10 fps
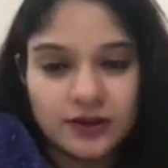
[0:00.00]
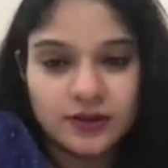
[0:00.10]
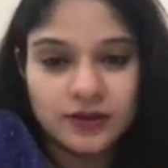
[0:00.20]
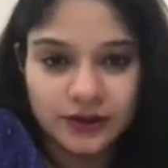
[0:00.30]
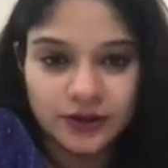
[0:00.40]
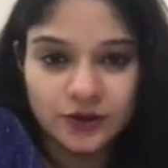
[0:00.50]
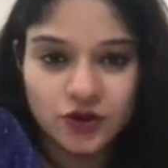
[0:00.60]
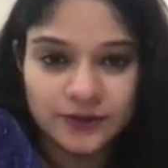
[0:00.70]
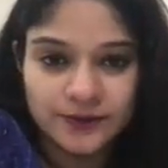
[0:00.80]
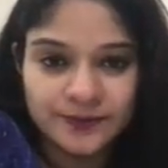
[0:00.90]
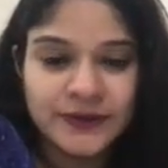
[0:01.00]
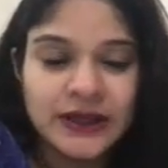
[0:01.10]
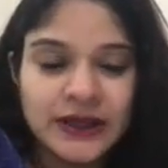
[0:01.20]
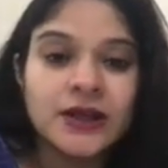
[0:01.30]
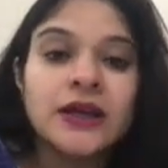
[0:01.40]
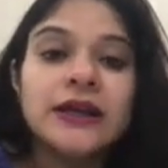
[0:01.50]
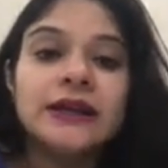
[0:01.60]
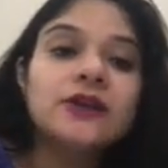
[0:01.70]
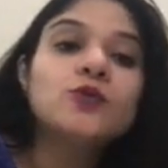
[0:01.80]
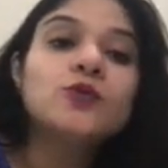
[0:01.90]
solution.
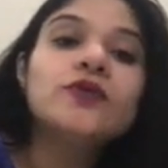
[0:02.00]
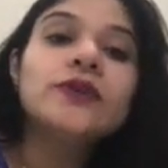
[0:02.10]
Then moving